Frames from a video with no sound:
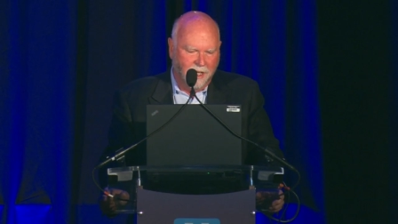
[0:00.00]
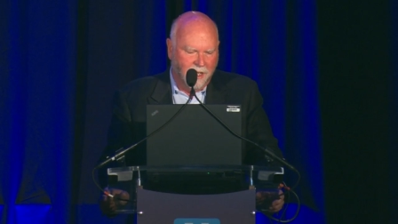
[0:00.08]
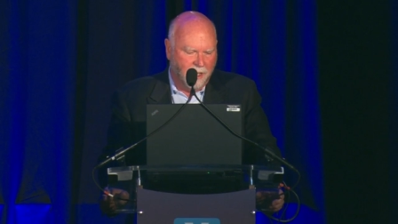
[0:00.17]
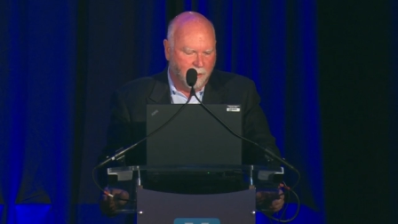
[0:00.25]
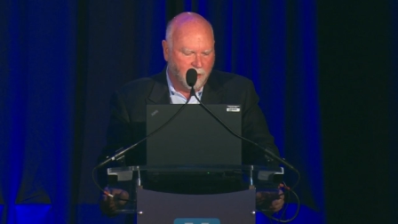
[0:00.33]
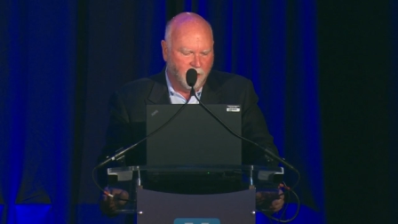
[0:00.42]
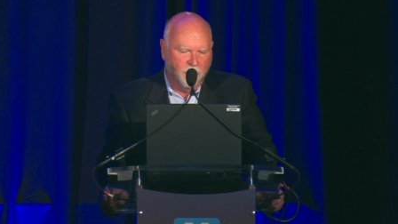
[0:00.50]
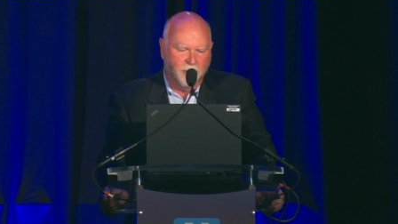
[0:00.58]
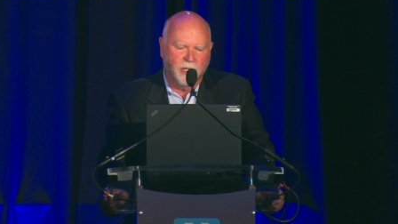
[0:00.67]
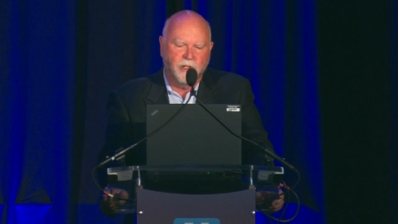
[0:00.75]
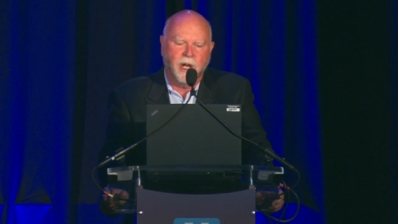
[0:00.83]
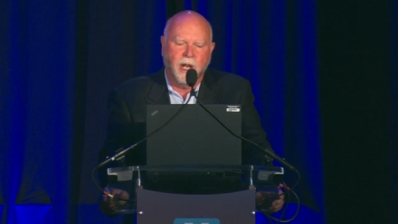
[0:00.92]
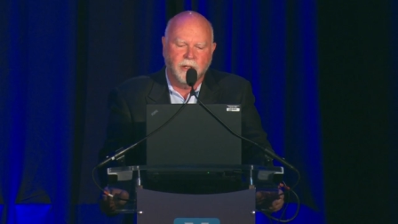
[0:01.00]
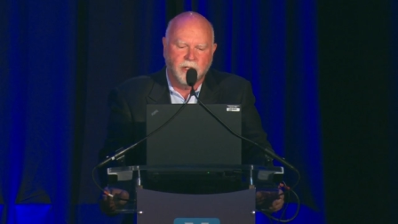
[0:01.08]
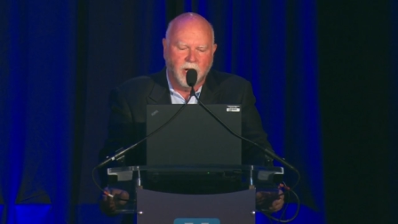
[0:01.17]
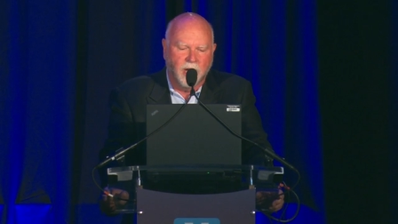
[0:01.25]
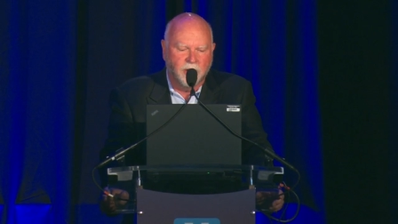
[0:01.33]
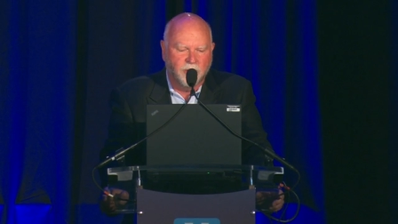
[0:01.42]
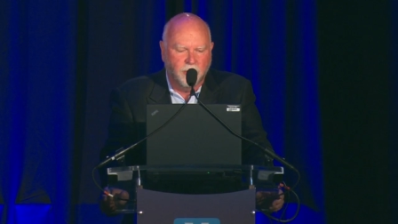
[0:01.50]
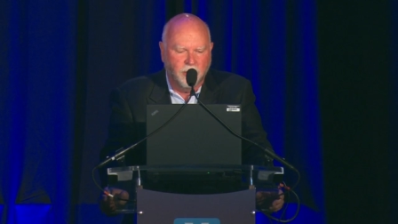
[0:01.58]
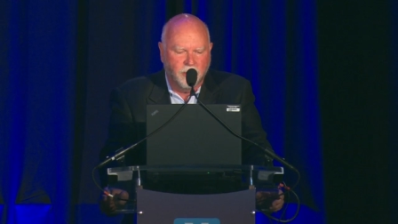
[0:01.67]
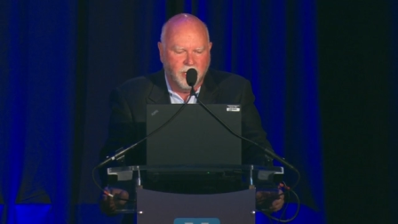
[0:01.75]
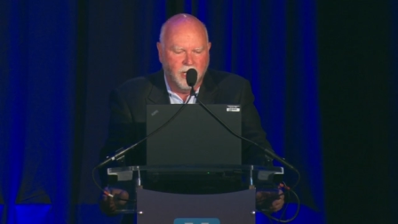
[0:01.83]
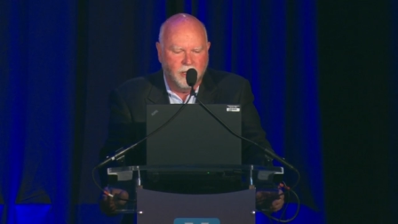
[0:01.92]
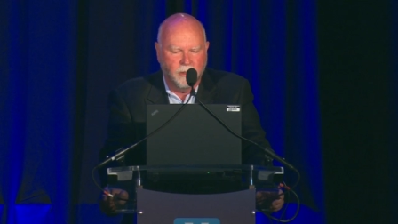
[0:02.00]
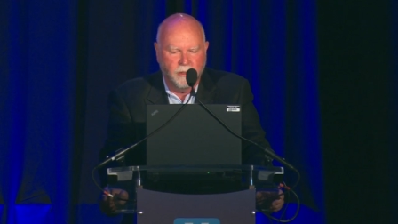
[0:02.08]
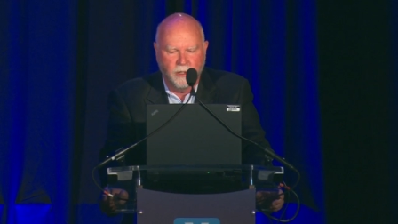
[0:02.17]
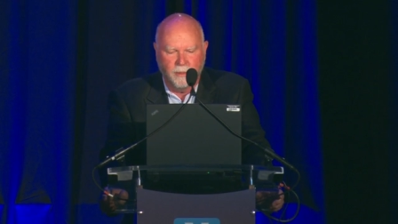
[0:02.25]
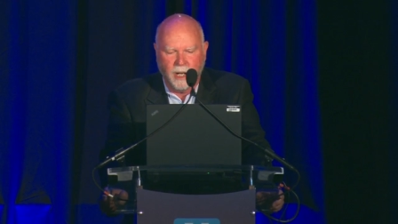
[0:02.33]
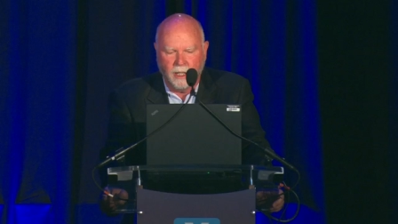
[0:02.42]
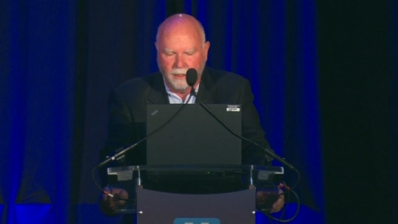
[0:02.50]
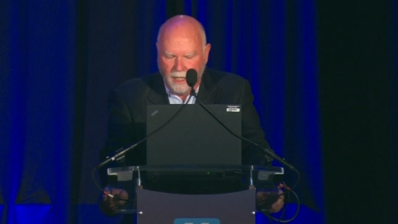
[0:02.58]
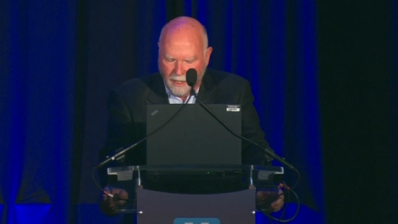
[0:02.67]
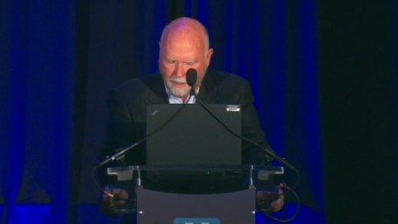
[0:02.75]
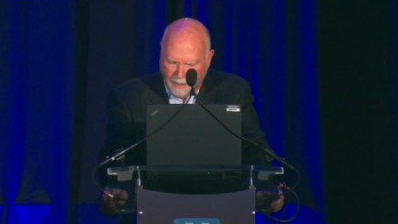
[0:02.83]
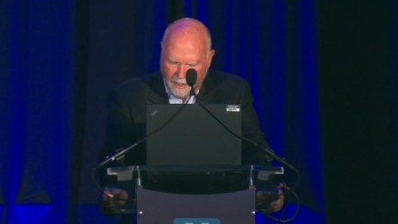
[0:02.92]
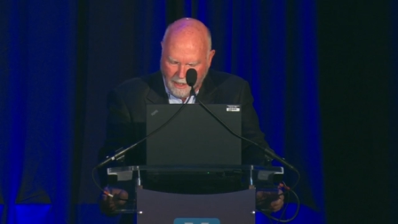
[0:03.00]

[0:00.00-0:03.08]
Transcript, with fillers: and I'm sure you've been chastised from your teachers about that.